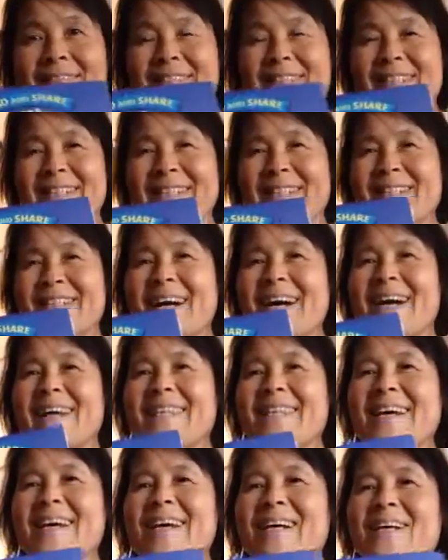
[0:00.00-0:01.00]
This is
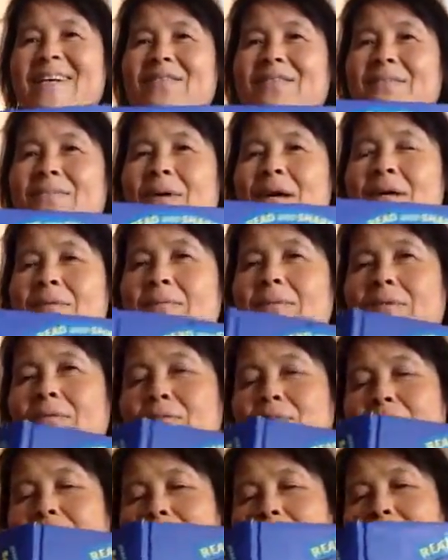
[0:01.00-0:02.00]
Hana Bible
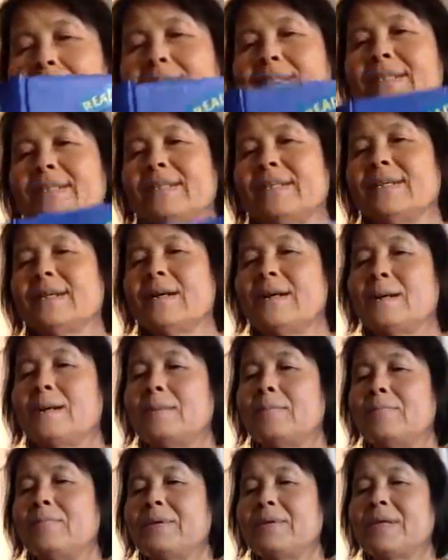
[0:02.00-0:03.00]
read.
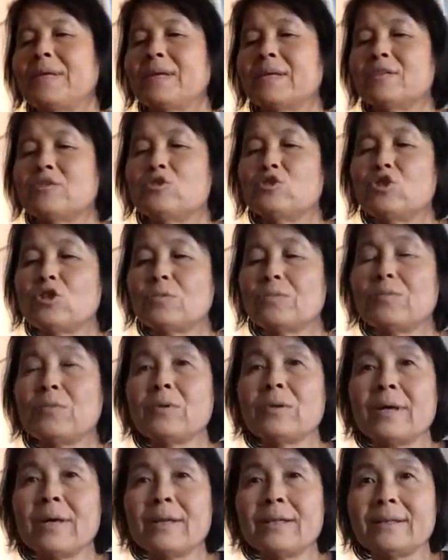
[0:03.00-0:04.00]
Being
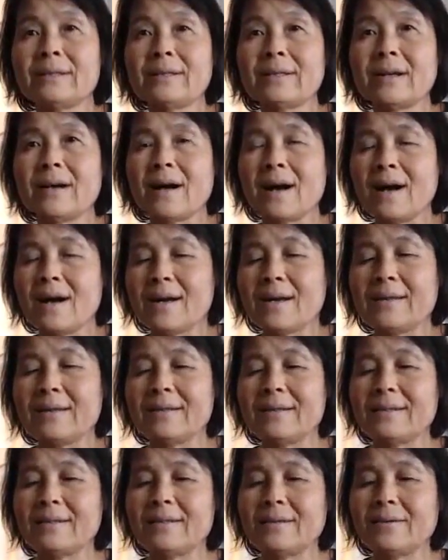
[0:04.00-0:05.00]
cheerful and
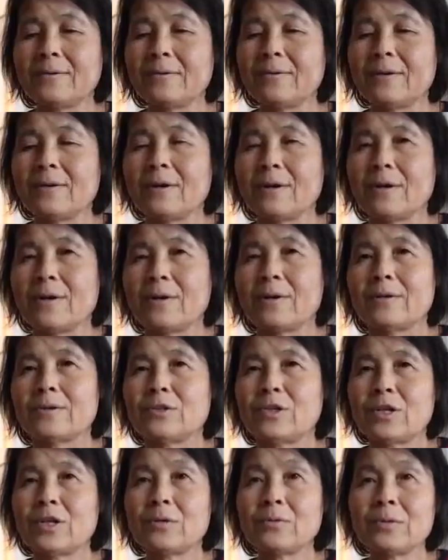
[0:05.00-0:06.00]
kind.
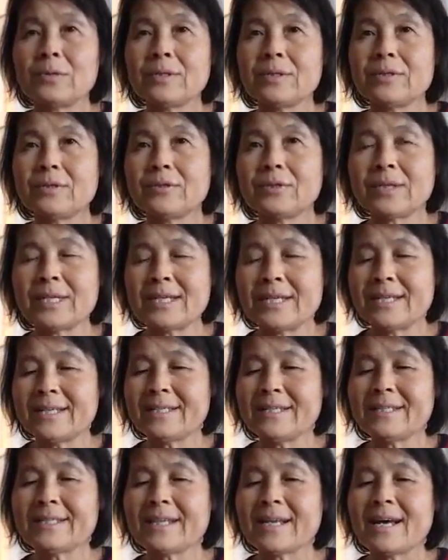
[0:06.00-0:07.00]
Share with your
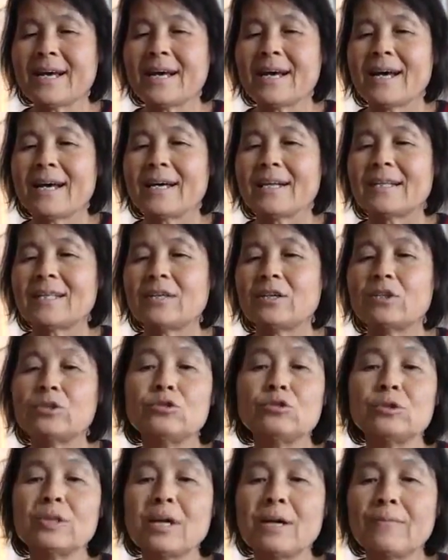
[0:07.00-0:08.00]
kids. The,
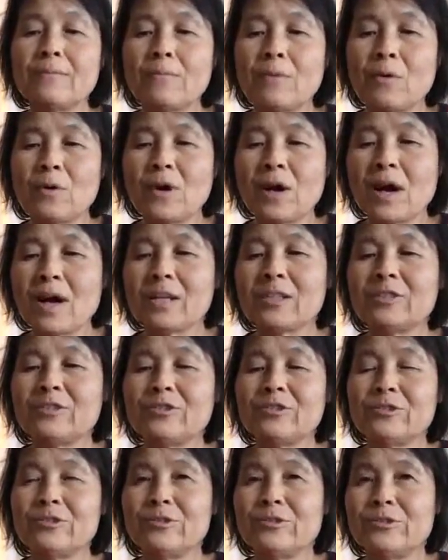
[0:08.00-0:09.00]
do not forget
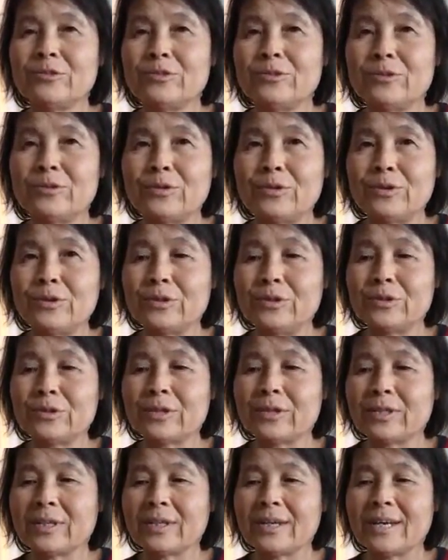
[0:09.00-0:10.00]
to do
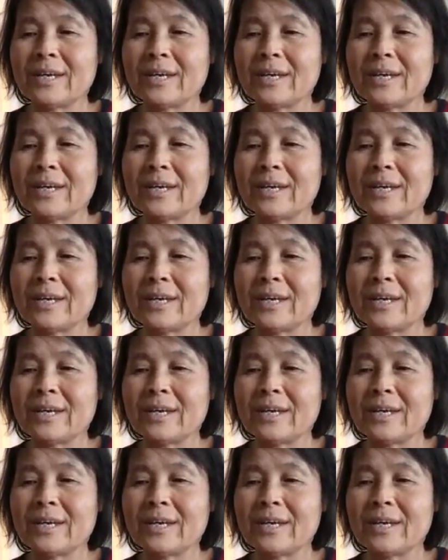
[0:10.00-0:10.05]
good,